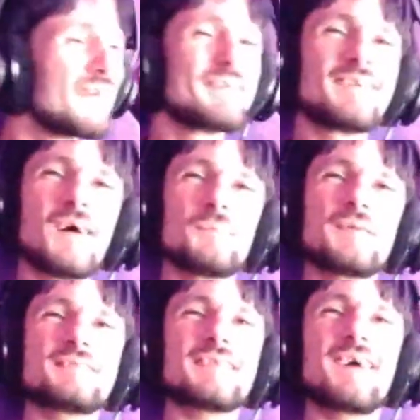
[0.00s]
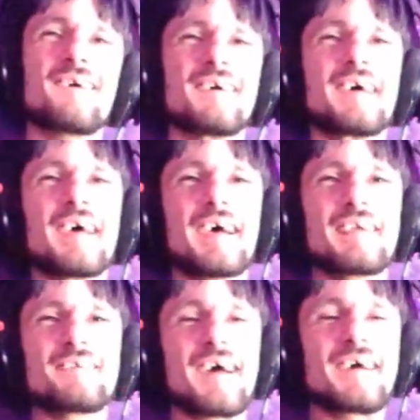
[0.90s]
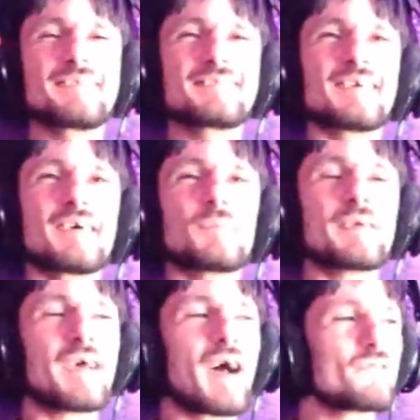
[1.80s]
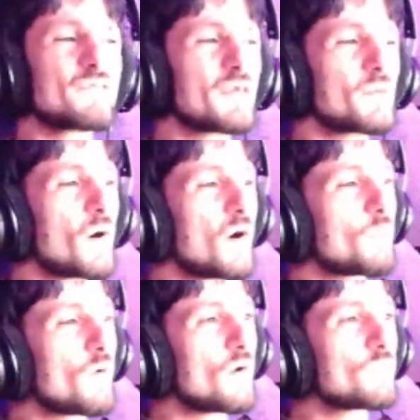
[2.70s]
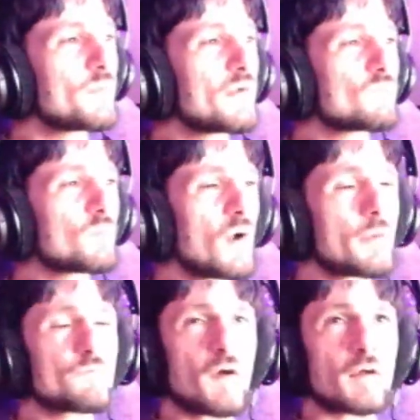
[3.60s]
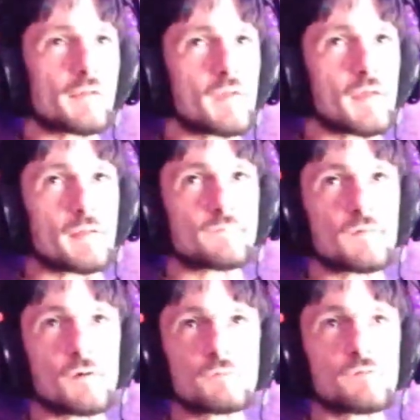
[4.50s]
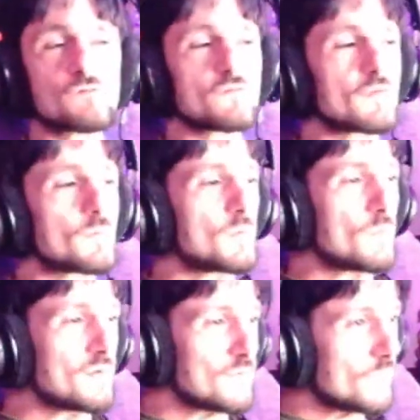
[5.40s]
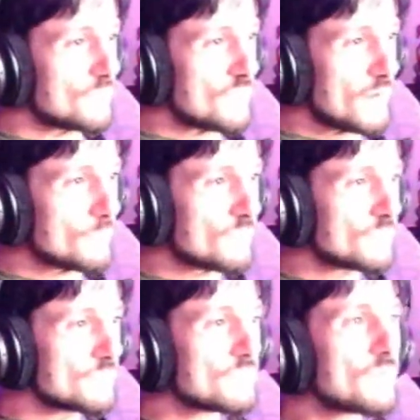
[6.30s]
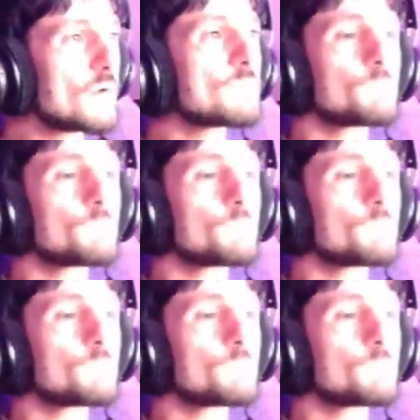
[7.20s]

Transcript: No, but still. Anyways, but yeah, I'll see you tomorrow, bro. Because Prime's not gonna get it, so it's just gonna be me, you, and James. So.